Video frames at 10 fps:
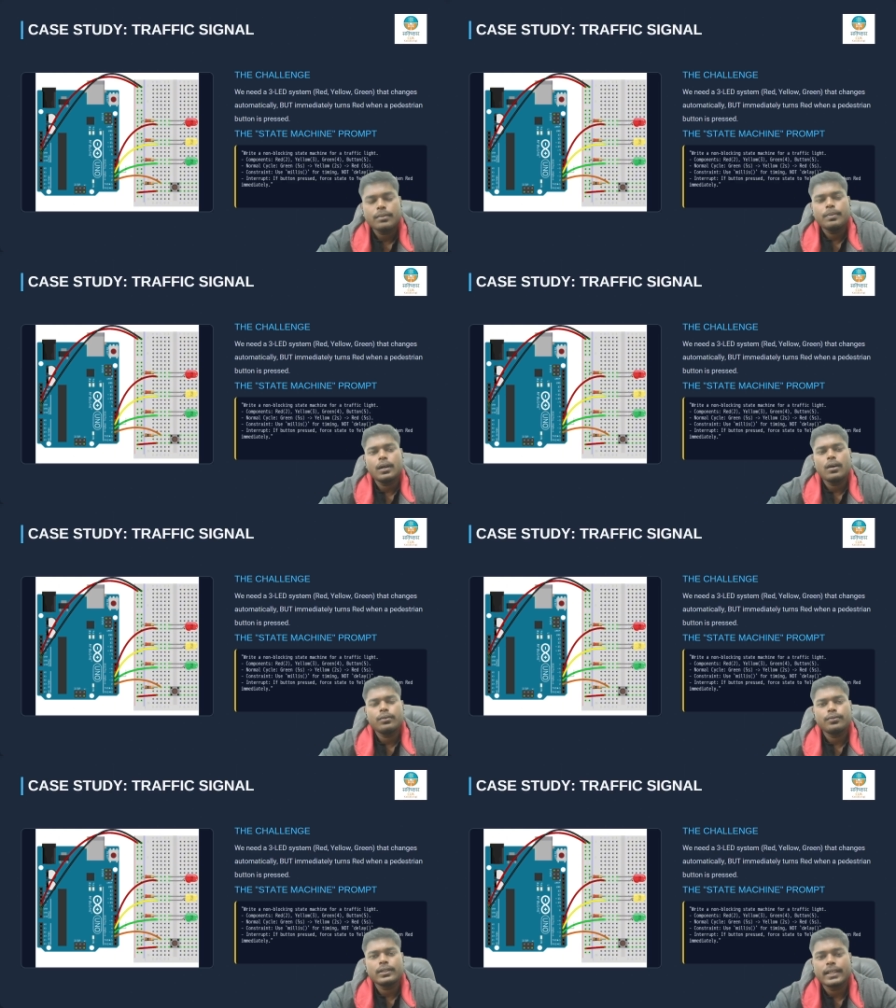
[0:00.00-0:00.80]
talk
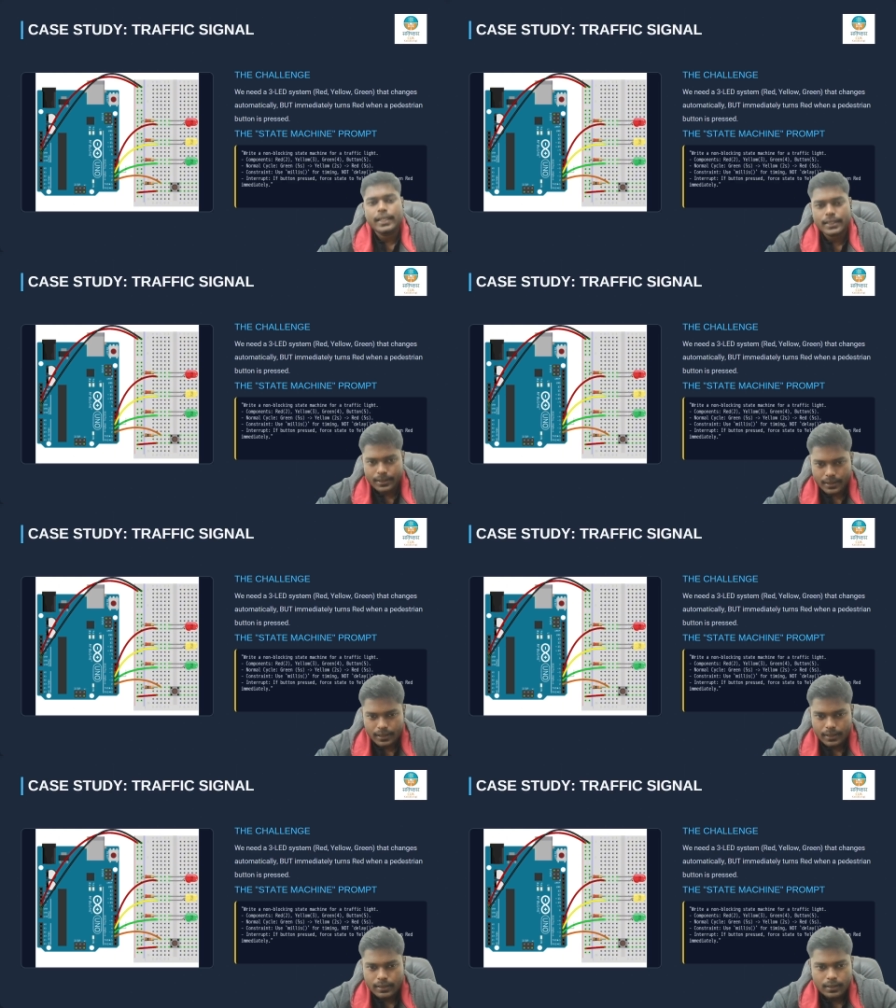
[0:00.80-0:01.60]
about one case
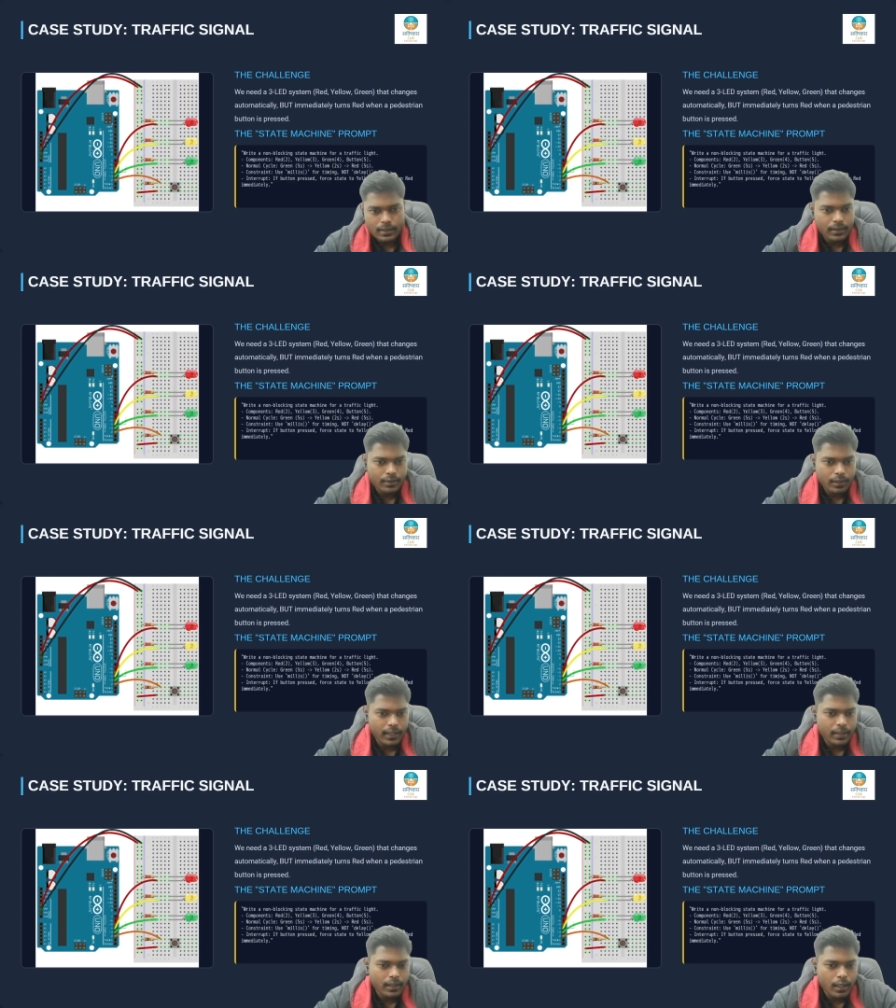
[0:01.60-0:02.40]
study,
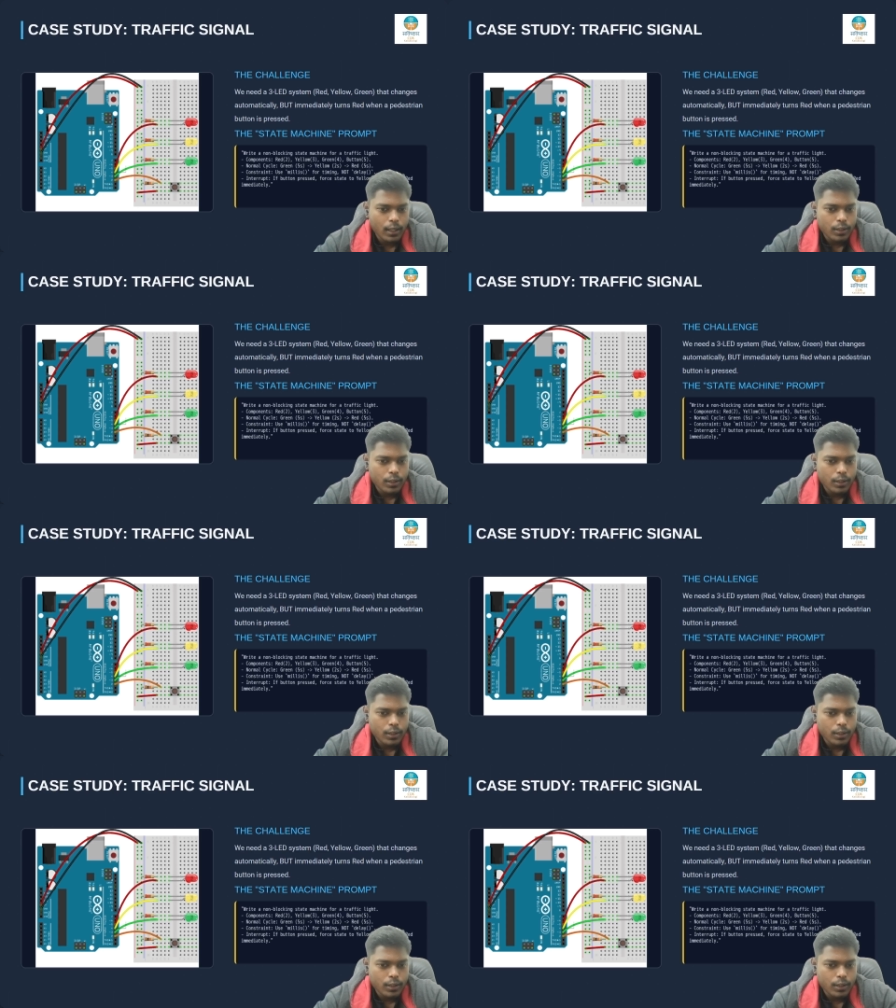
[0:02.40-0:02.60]
right?